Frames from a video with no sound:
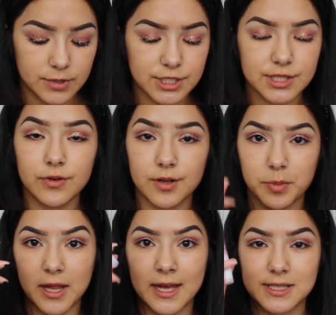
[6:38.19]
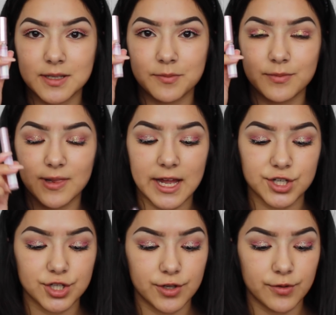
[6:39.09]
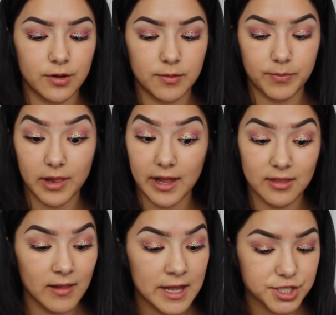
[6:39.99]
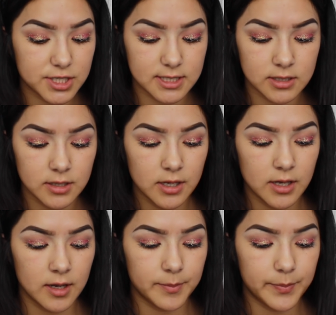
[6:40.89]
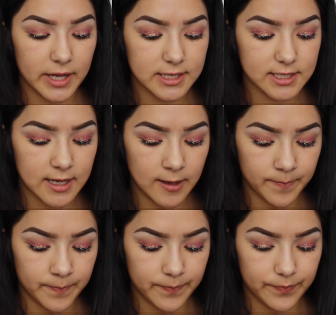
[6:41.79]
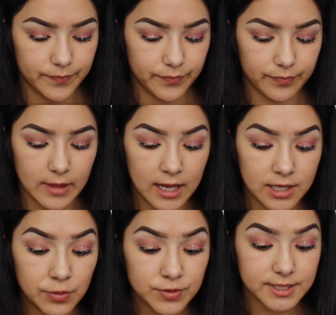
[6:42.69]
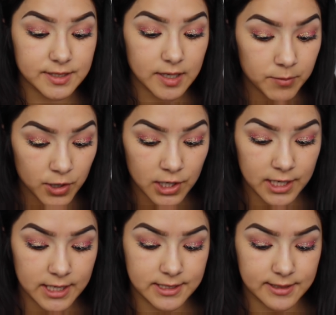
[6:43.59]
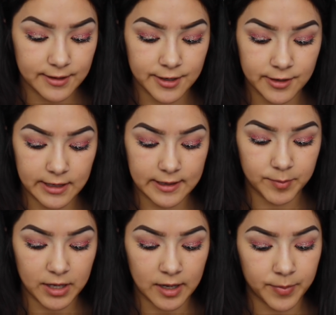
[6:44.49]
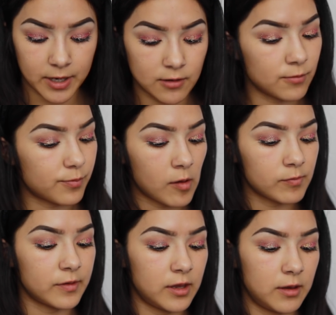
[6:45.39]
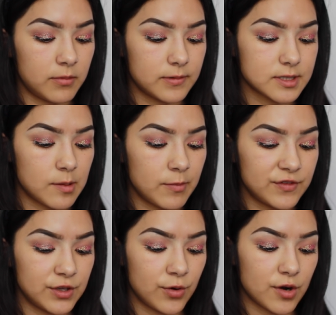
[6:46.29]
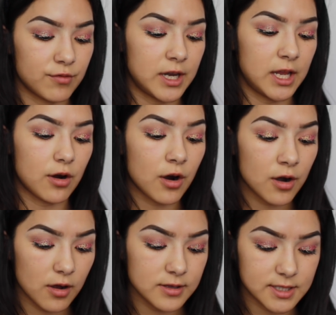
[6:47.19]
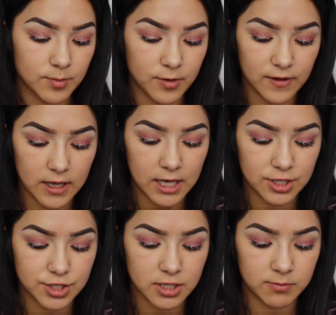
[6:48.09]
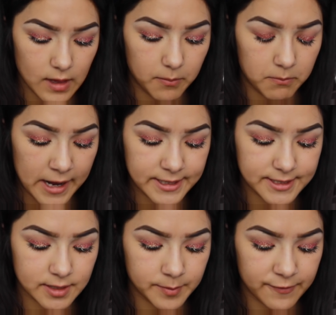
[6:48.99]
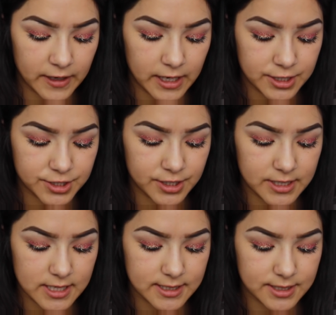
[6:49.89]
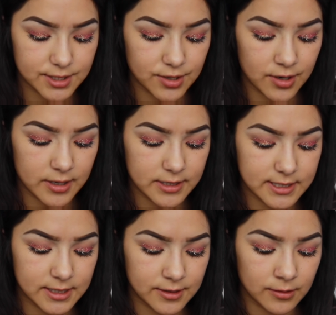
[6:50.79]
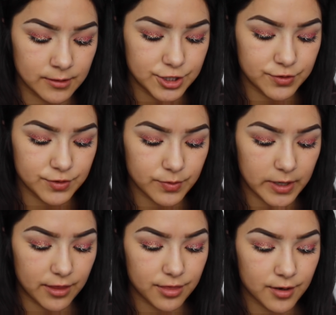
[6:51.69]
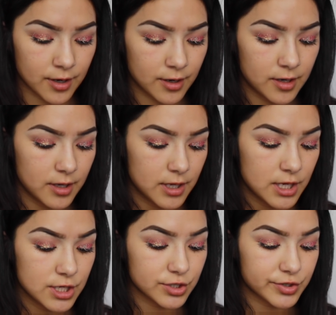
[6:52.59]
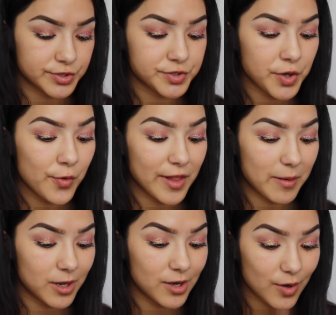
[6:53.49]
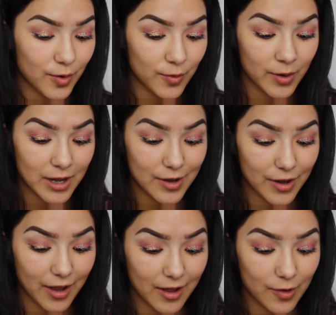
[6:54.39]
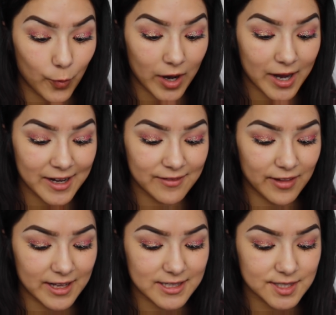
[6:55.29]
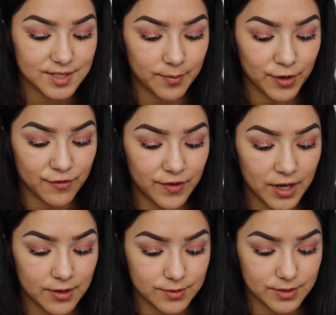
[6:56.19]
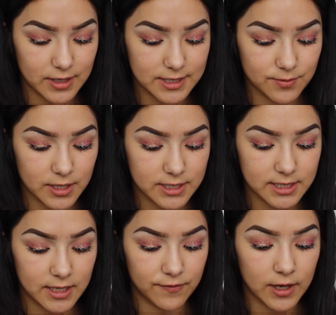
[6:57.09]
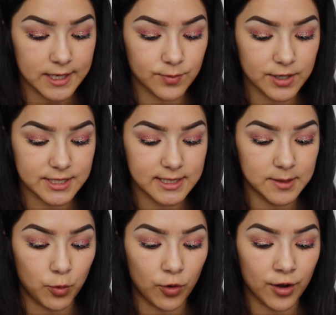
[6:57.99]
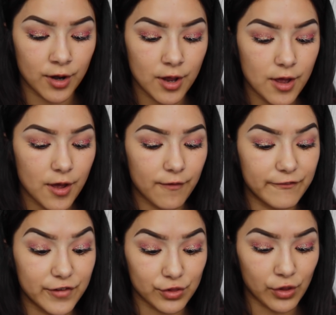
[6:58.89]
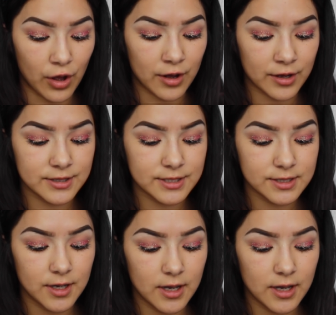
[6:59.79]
just going to apply some lash glue and apply the lashes. But I know summer is literally coming up. I know probably some of you already are on summer vacation. My summer vacation doesn't start until June 23rd. So let me know what kind of like summer videos you guys want to see. If you guys want to see more vlogs,